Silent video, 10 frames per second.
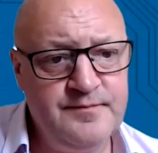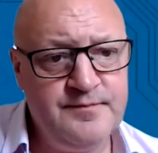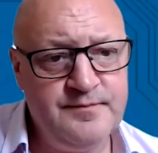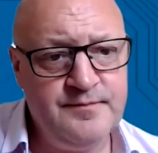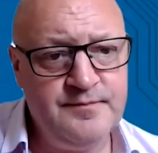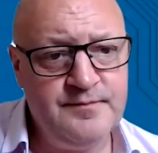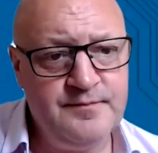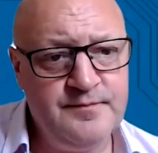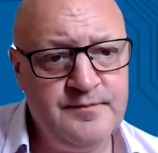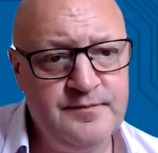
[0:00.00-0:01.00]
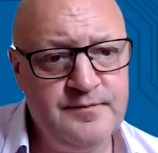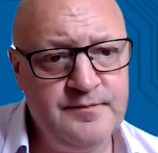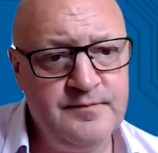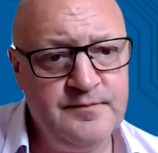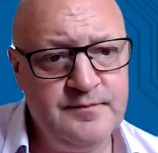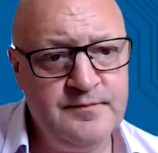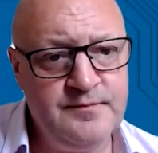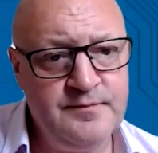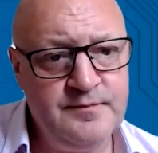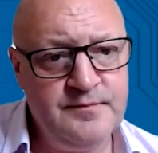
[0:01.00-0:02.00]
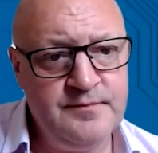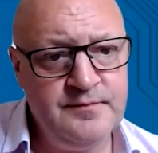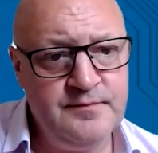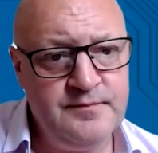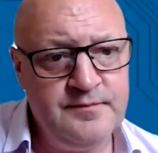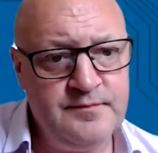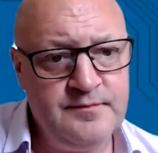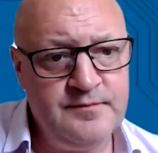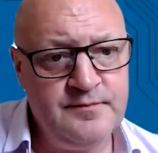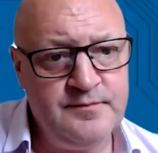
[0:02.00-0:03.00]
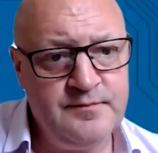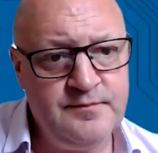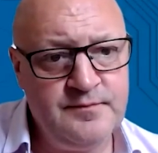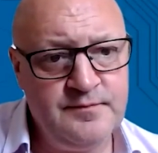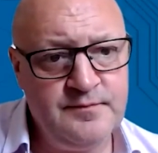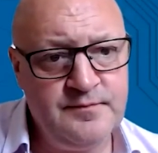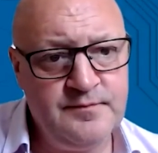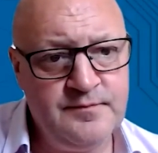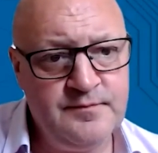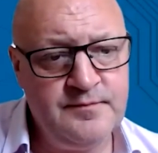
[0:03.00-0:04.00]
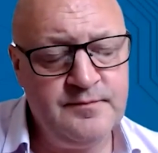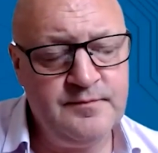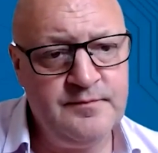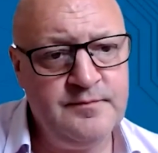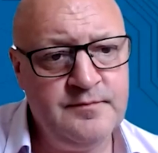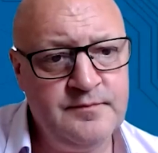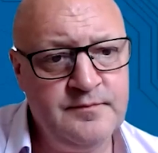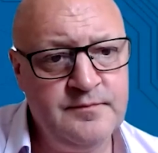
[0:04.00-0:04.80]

The person shown says nothing.